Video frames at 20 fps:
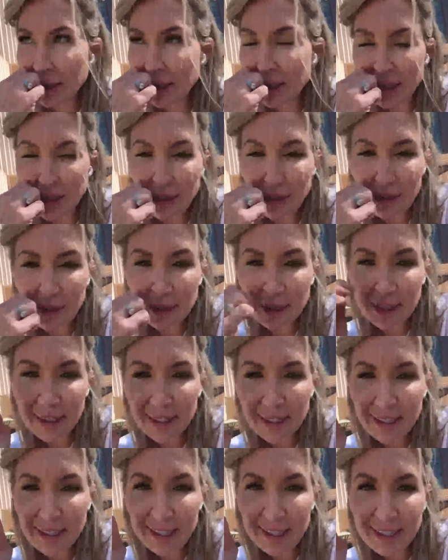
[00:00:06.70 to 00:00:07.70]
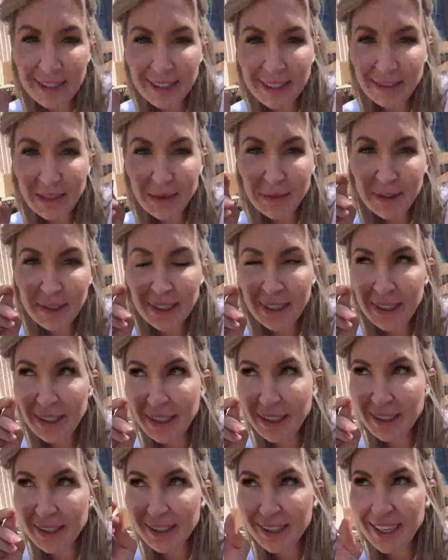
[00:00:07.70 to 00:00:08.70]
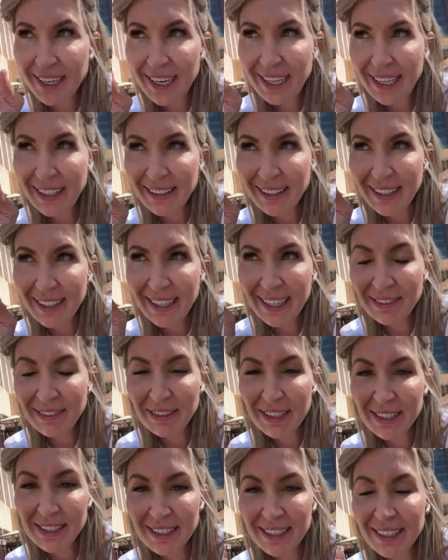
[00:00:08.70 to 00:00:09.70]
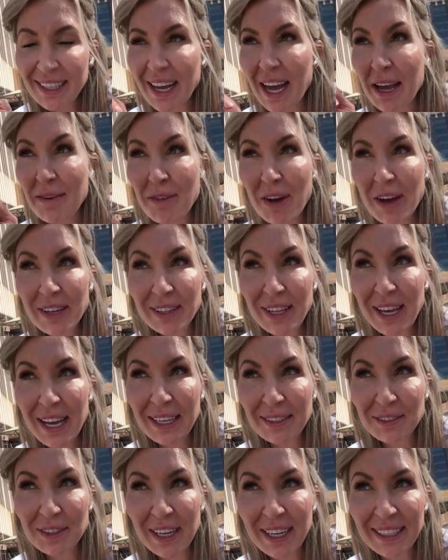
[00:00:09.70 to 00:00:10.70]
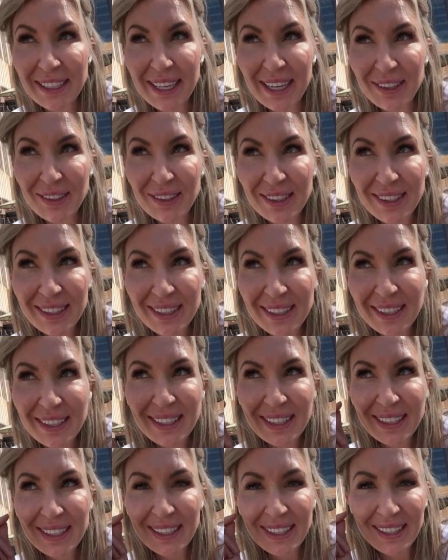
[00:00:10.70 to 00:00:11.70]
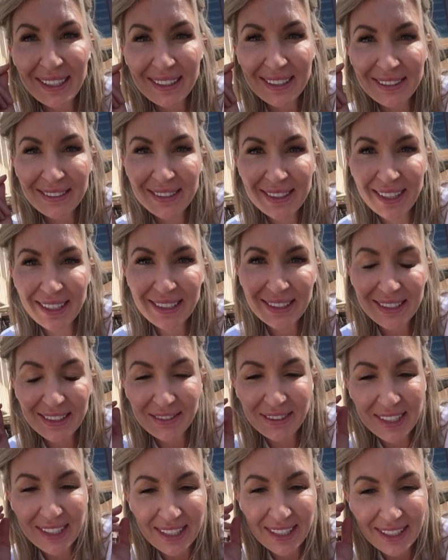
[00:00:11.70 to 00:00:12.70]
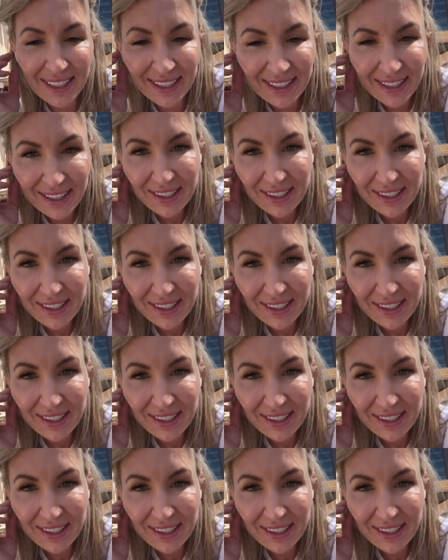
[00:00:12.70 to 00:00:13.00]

Hello? Is everybody here? Hey, Vincent. I'm on a live right now. I'll come talk to you in a minute.